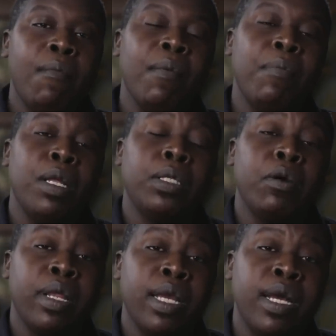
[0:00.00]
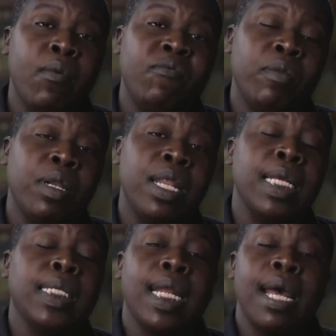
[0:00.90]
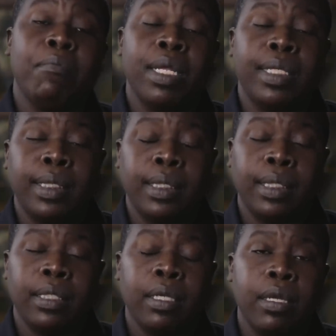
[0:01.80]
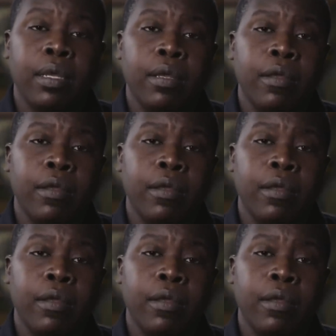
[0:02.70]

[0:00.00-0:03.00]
how my bills are going to get covered for the days that I missed.